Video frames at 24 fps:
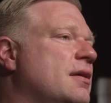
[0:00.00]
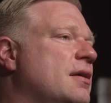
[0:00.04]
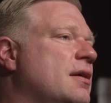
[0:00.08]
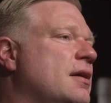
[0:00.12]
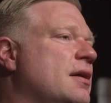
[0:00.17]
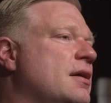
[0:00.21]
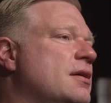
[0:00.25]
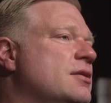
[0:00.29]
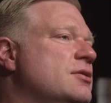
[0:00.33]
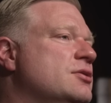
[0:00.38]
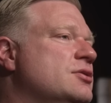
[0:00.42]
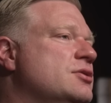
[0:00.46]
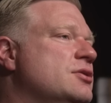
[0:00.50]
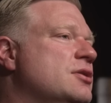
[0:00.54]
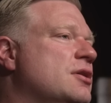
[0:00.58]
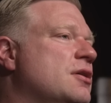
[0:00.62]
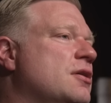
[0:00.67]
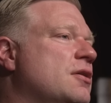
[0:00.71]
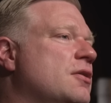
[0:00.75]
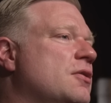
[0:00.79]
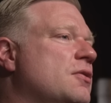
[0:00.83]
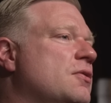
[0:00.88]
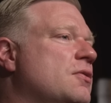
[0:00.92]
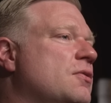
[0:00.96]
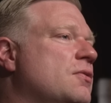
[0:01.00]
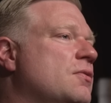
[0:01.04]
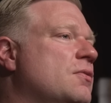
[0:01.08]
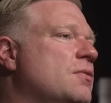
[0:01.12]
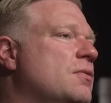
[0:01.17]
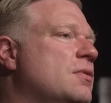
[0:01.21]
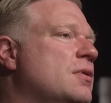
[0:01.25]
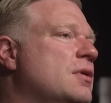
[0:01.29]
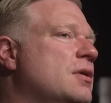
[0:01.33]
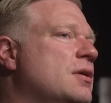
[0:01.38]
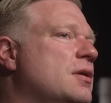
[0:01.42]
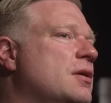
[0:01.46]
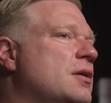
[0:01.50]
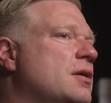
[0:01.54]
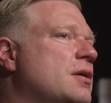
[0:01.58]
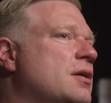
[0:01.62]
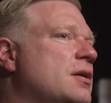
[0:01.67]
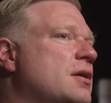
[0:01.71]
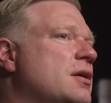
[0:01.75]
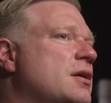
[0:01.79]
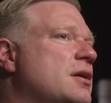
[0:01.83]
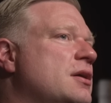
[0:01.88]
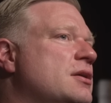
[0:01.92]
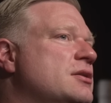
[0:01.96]
And so
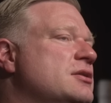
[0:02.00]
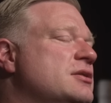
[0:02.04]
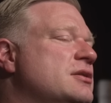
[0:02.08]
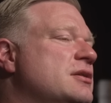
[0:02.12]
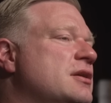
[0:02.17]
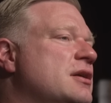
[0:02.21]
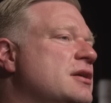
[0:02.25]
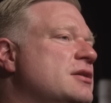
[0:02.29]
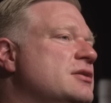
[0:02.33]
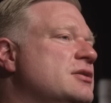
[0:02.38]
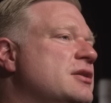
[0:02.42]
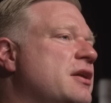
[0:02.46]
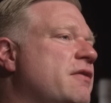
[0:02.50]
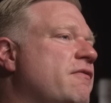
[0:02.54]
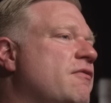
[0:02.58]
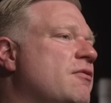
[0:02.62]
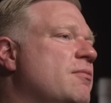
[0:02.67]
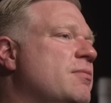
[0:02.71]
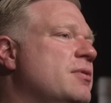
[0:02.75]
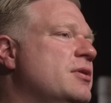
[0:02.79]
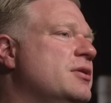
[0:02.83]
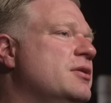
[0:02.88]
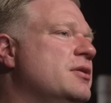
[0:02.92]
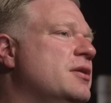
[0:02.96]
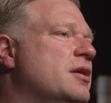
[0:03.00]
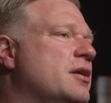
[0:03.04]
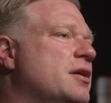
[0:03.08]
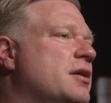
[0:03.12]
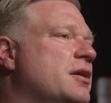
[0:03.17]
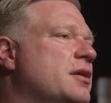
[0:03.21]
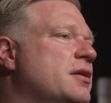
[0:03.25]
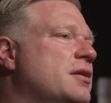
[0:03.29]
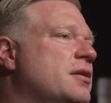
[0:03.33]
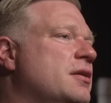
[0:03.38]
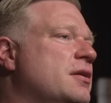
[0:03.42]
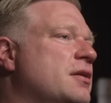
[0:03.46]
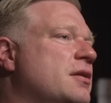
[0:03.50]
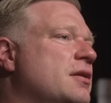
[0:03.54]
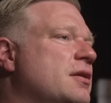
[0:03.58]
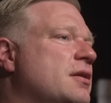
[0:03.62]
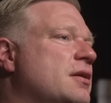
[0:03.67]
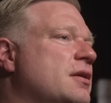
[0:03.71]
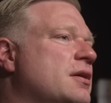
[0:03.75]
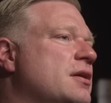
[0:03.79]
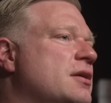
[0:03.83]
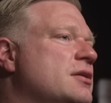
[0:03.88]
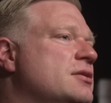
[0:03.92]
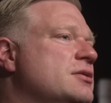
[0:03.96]
it's it's never been done.
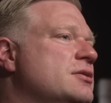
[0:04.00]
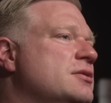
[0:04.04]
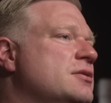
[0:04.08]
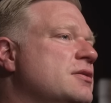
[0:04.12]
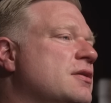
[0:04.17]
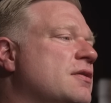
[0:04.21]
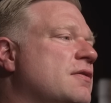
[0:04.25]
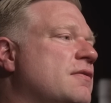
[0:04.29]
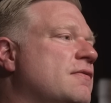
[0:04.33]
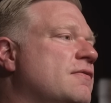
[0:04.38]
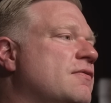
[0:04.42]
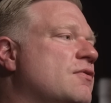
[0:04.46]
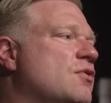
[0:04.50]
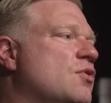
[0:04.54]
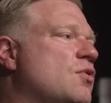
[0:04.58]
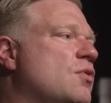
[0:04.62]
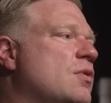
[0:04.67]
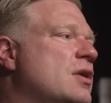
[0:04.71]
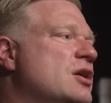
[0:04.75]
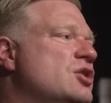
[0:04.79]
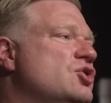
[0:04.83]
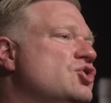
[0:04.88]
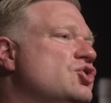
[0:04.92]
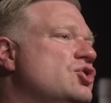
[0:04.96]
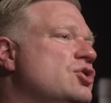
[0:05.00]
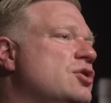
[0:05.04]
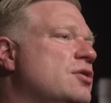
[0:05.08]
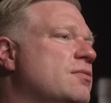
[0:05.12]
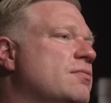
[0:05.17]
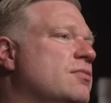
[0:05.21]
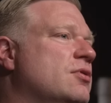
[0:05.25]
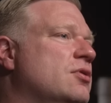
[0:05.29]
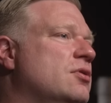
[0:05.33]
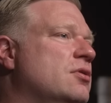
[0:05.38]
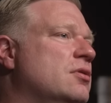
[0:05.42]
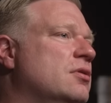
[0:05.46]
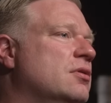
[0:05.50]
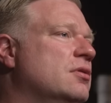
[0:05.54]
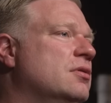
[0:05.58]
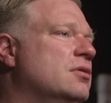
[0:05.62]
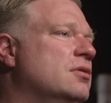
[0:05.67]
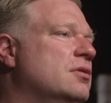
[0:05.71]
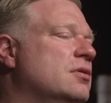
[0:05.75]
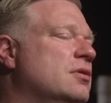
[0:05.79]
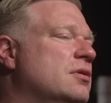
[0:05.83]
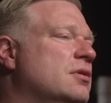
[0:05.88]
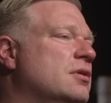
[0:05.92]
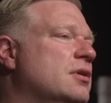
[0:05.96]
It's of questionable
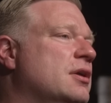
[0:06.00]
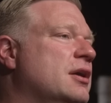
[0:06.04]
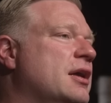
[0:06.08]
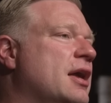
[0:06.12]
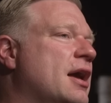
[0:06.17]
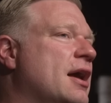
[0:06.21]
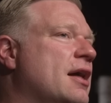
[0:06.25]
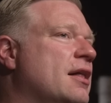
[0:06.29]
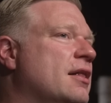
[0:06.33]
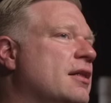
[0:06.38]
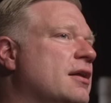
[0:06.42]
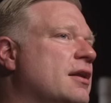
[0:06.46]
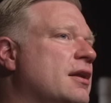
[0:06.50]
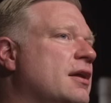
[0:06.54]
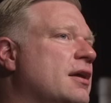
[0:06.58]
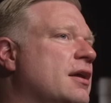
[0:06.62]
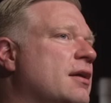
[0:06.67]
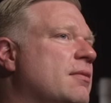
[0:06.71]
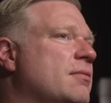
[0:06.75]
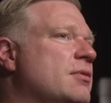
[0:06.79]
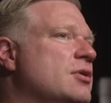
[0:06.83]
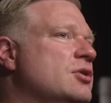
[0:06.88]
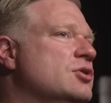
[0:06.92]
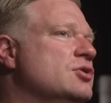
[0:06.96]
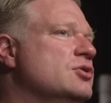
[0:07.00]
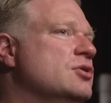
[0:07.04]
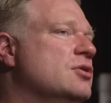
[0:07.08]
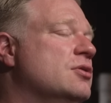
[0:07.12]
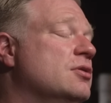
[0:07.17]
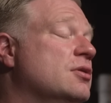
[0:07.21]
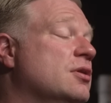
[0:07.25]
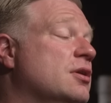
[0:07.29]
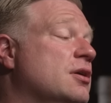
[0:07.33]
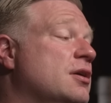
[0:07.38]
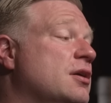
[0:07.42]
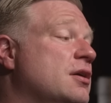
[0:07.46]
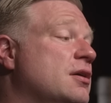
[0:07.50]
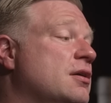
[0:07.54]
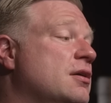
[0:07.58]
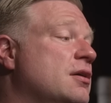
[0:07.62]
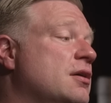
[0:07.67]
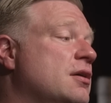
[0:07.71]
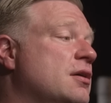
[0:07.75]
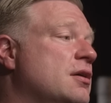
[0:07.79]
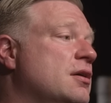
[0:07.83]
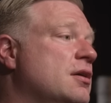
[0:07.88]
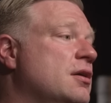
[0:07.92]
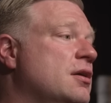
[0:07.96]
legality. I mean, certainly,
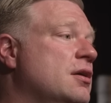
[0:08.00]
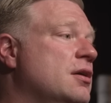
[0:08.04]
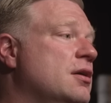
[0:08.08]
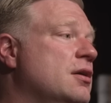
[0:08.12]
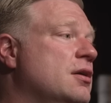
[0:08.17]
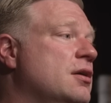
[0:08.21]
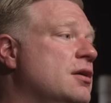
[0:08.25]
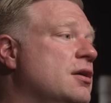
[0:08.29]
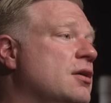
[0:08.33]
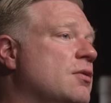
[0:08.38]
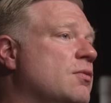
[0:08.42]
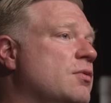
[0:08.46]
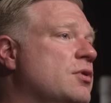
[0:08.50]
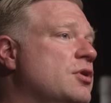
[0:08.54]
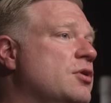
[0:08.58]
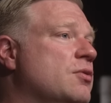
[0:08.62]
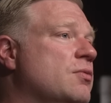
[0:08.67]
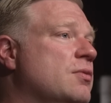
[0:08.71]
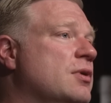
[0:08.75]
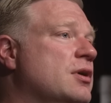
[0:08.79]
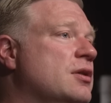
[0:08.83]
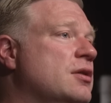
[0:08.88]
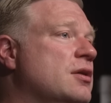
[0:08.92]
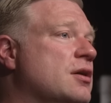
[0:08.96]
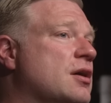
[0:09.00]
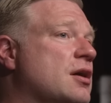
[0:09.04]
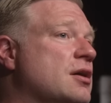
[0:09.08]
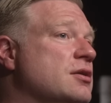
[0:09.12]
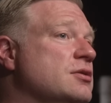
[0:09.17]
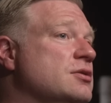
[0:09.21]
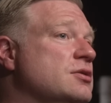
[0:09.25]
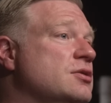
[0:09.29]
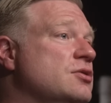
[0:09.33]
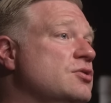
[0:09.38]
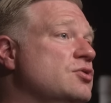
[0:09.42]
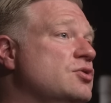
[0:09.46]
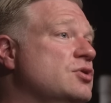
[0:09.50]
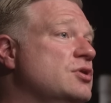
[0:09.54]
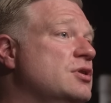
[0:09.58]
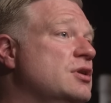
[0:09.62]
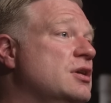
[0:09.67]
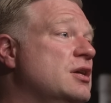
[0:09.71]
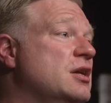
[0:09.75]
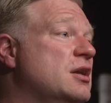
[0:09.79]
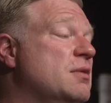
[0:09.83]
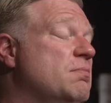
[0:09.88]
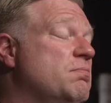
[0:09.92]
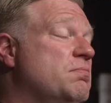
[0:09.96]
you know, when you read the
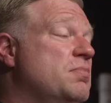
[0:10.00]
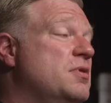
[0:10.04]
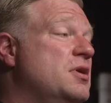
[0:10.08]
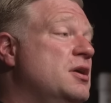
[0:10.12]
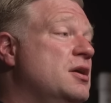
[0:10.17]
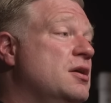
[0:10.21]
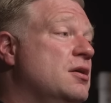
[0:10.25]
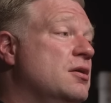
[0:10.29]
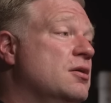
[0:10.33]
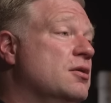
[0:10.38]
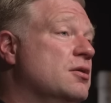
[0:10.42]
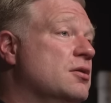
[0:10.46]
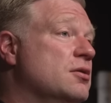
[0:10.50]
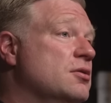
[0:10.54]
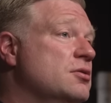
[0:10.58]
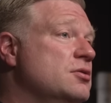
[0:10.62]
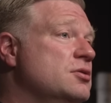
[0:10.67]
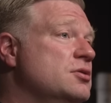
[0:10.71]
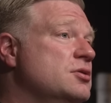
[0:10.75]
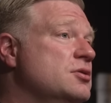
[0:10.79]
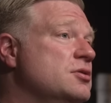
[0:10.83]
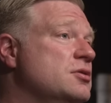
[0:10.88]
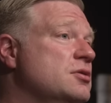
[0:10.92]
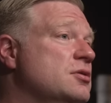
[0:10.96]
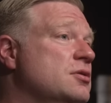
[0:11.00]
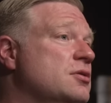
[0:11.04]
Constitution, it appears